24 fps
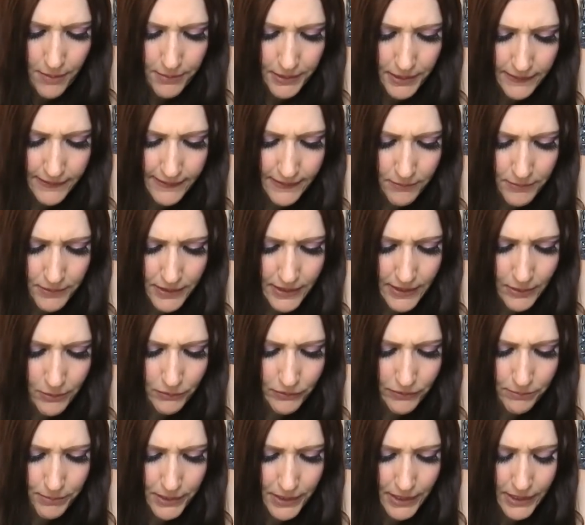because something that
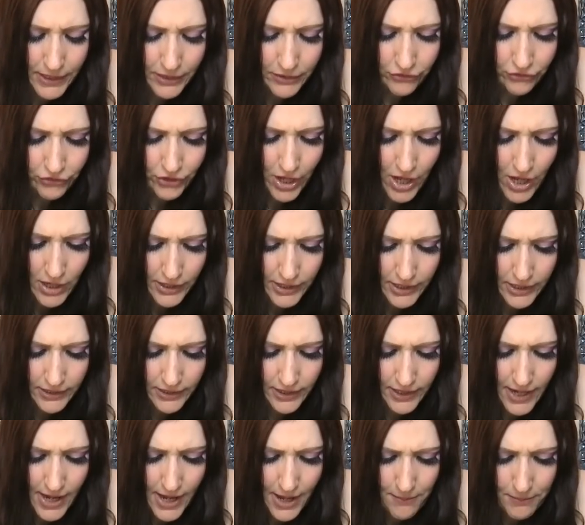was big and shocking
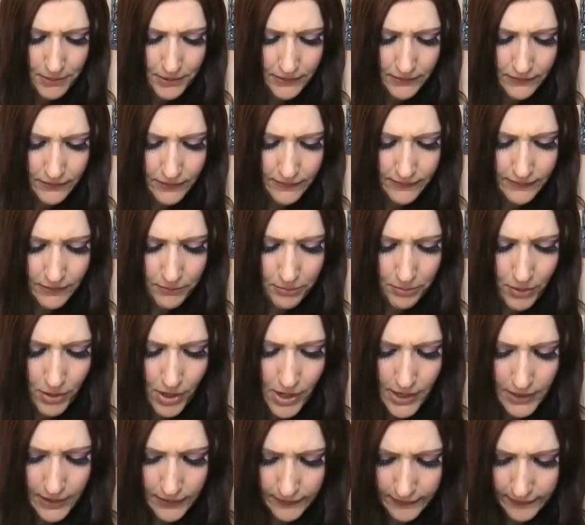that happened, a
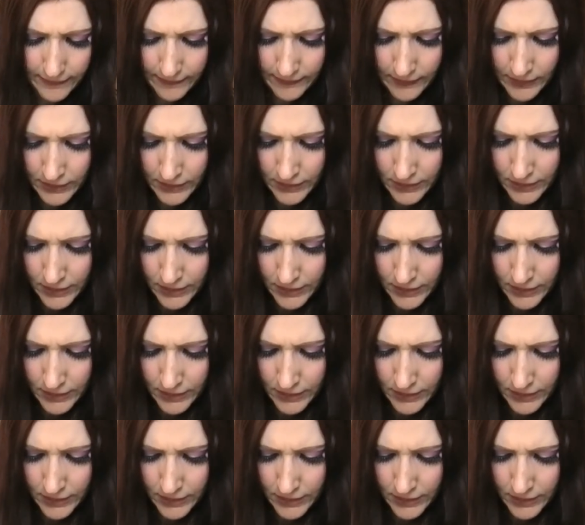surprise,